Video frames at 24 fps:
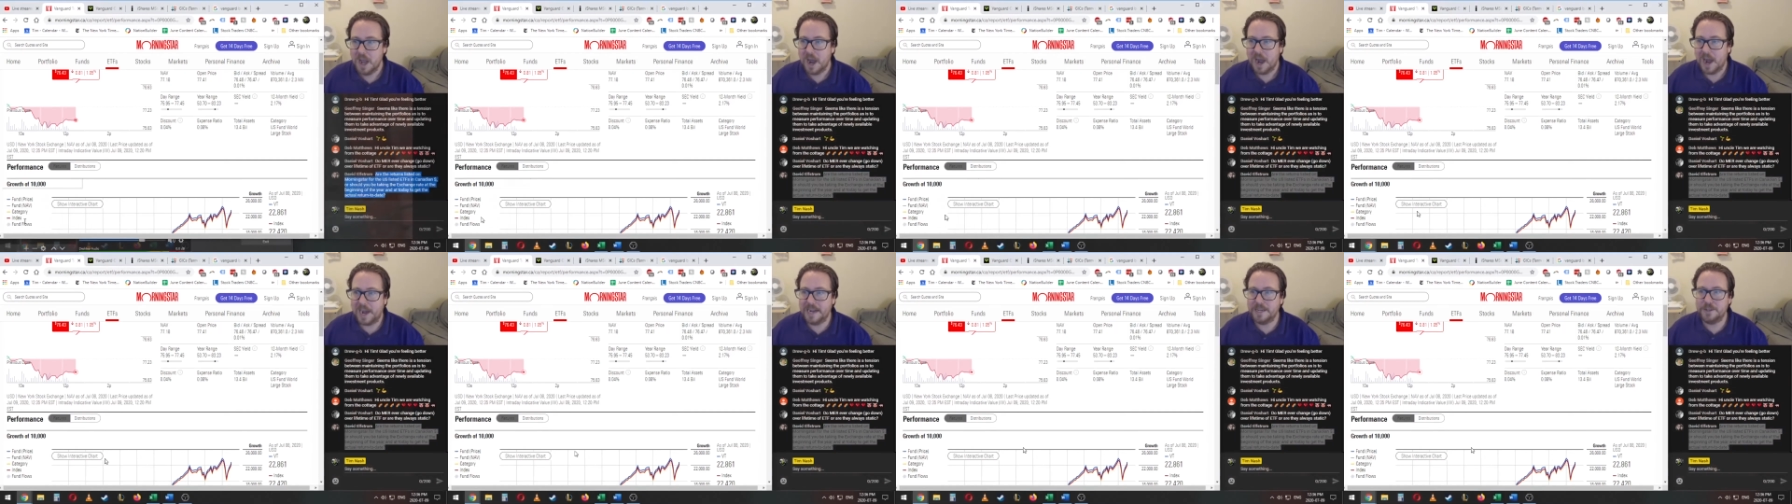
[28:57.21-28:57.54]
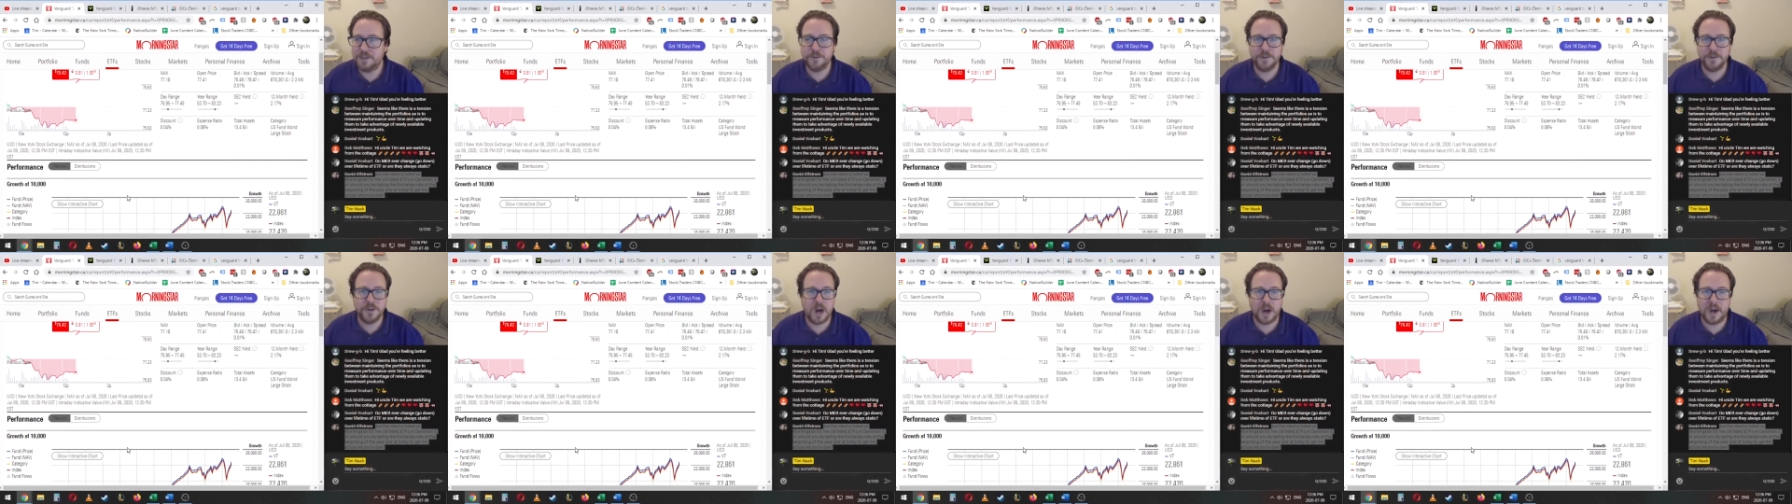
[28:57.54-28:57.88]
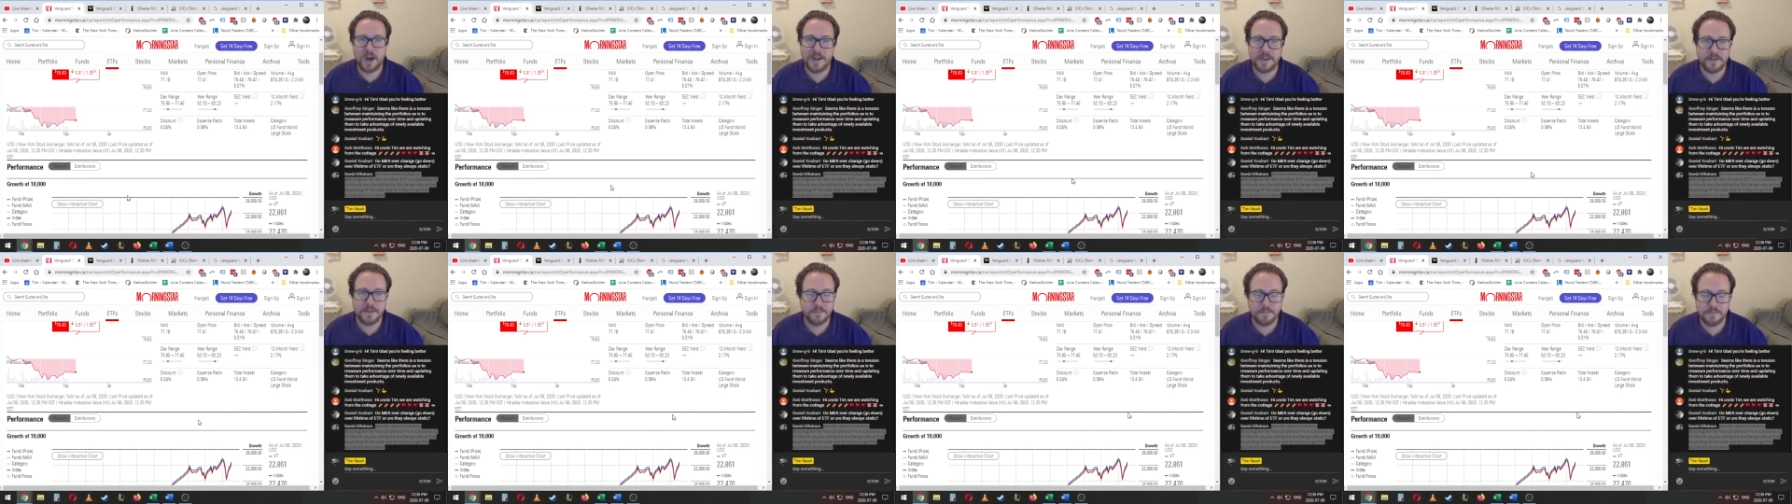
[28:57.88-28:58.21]
I do
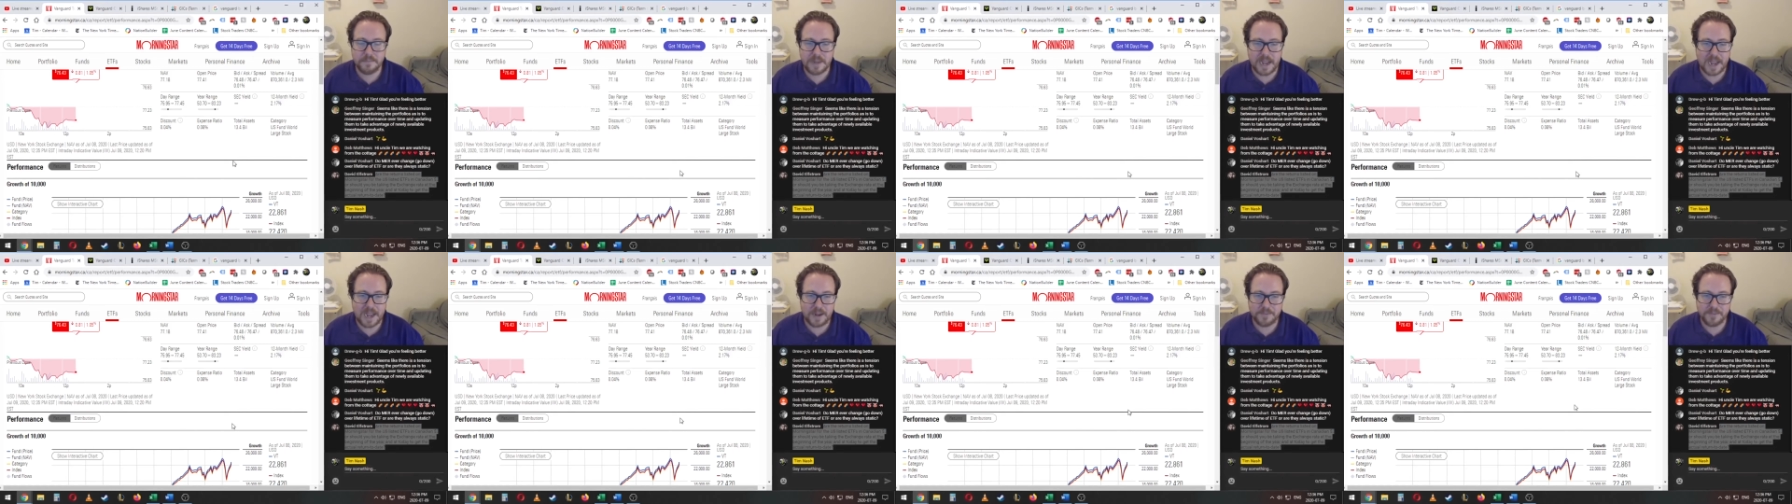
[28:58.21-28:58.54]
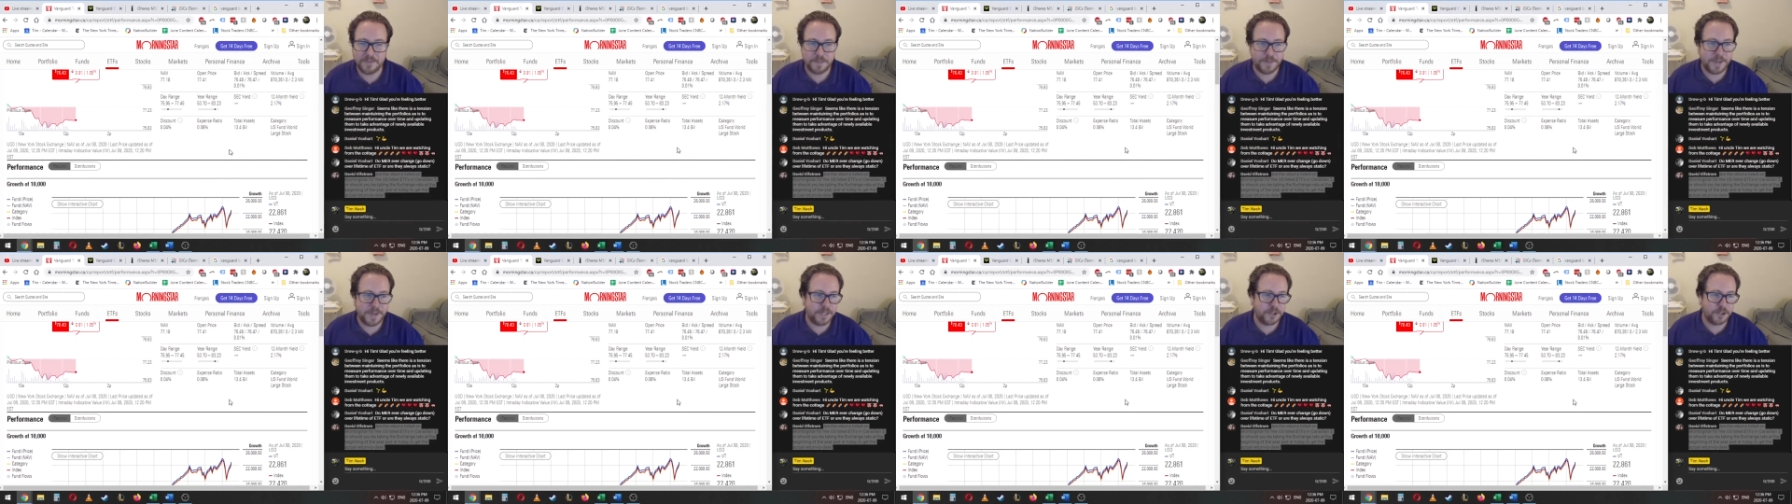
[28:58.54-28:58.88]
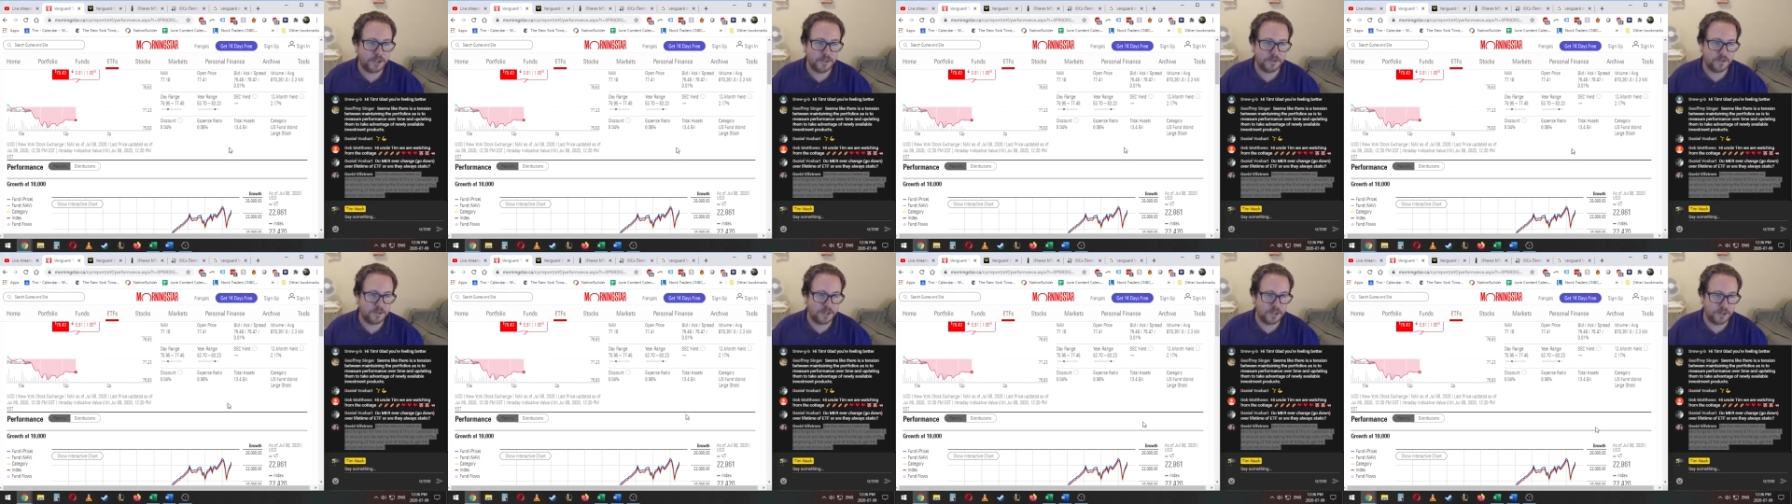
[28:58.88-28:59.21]
not have the
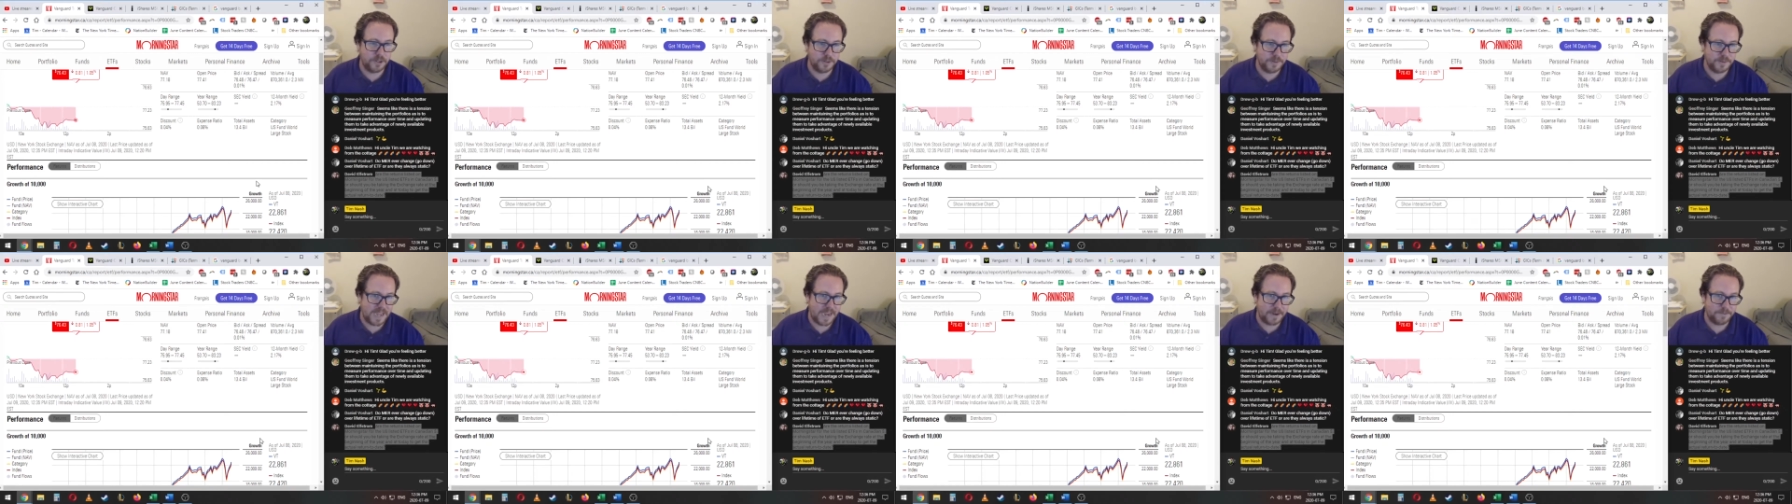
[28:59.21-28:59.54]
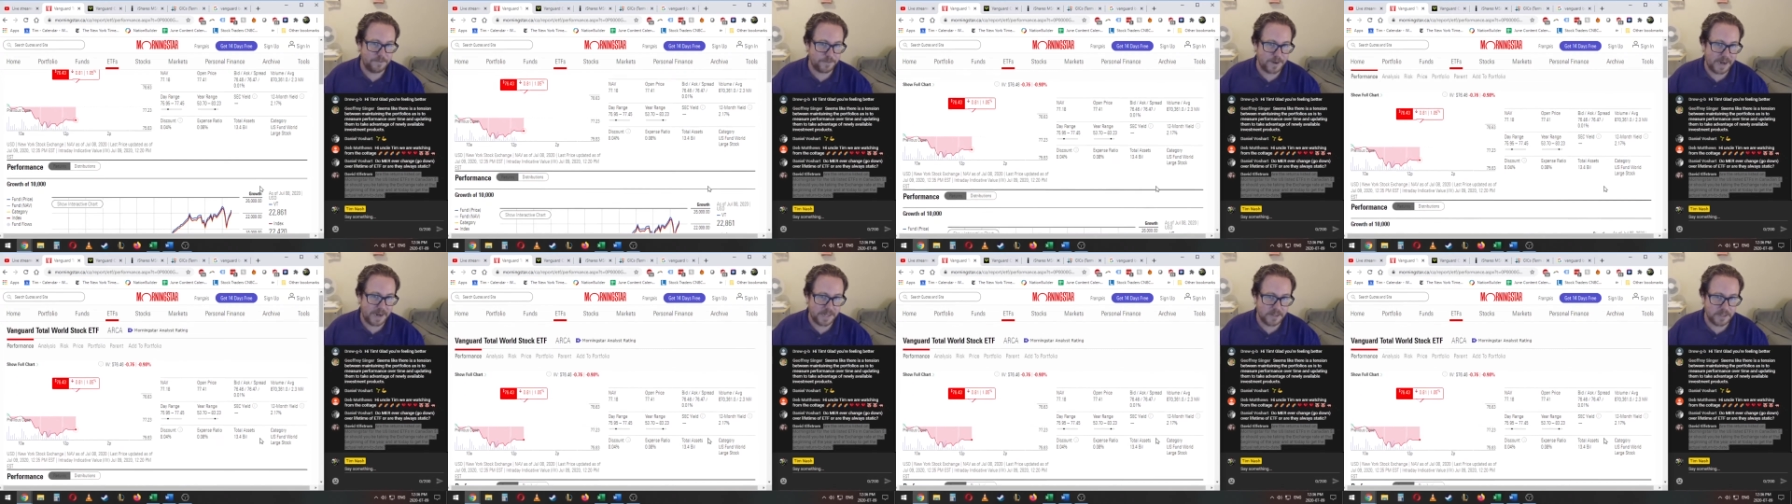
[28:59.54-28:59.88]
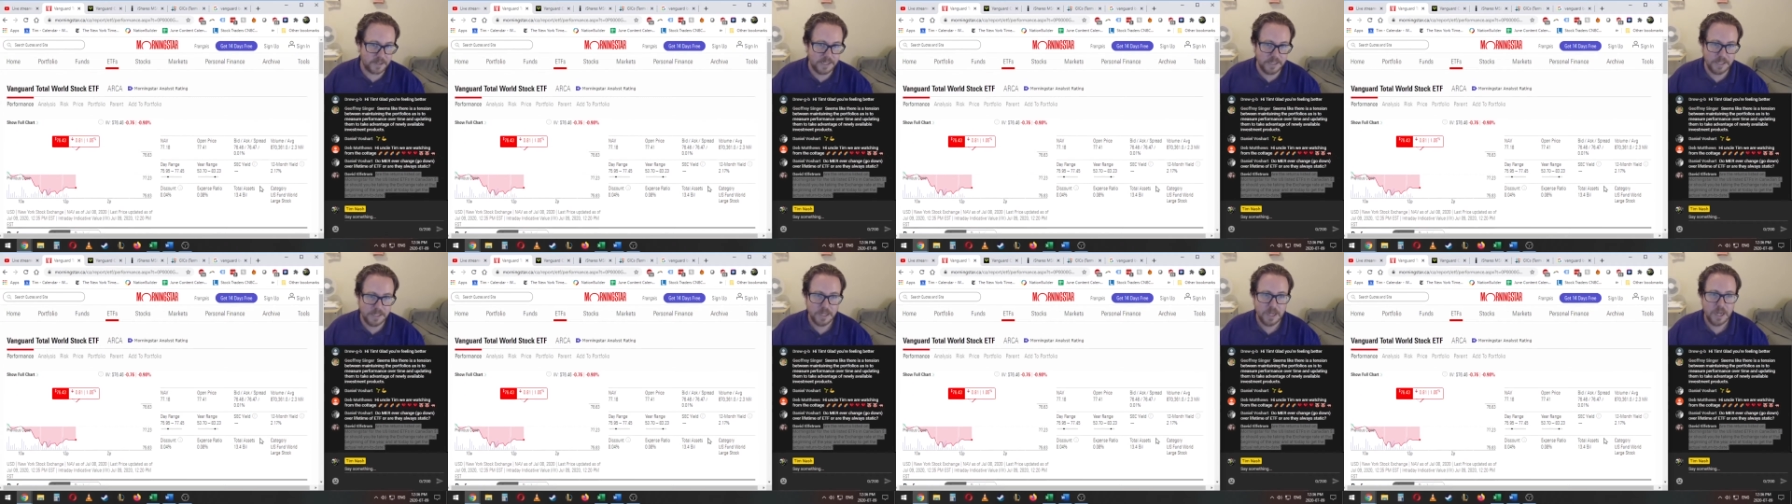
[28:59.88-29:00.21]
patience to do that,
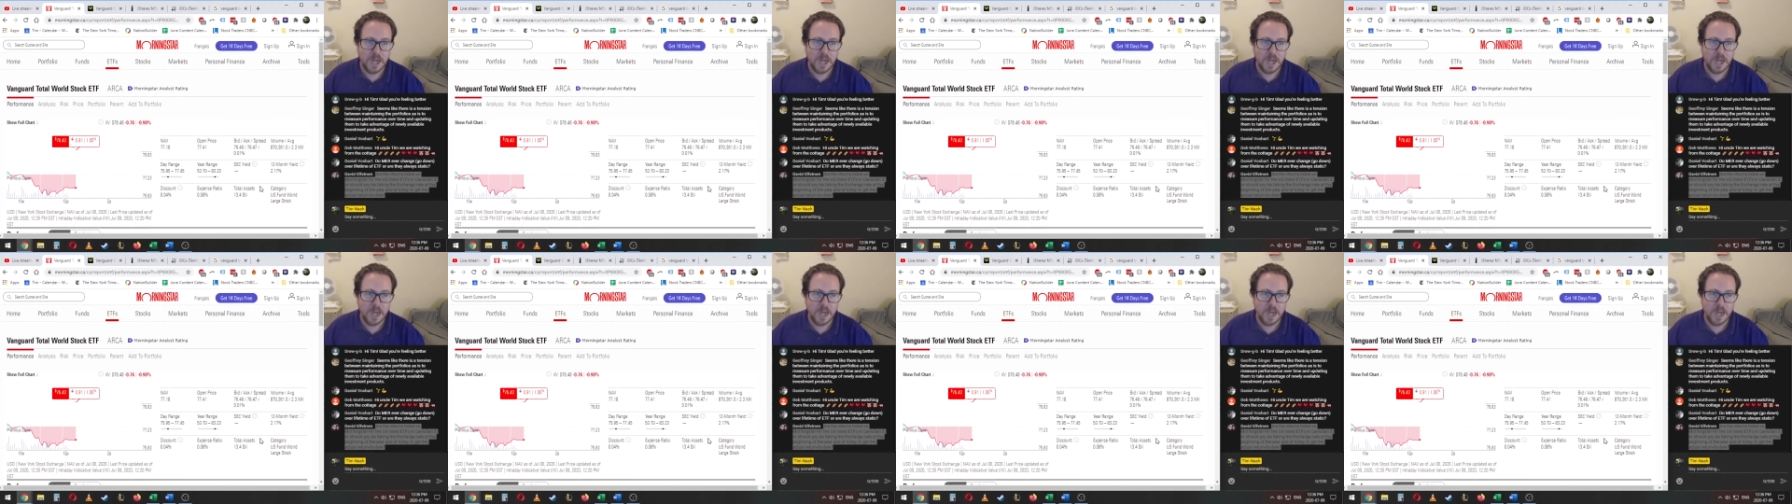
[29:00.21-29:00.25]
frankly,